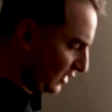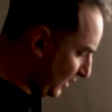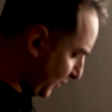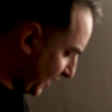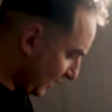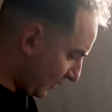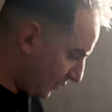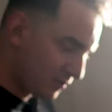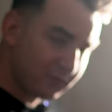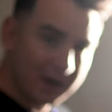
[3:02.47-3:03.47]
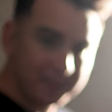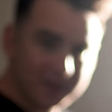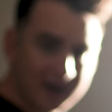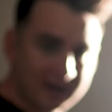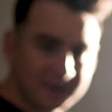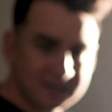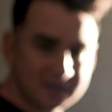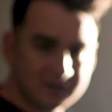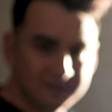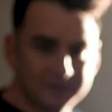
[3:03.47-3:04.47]
You can put it right behind
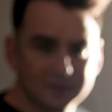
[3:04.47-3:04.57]
myself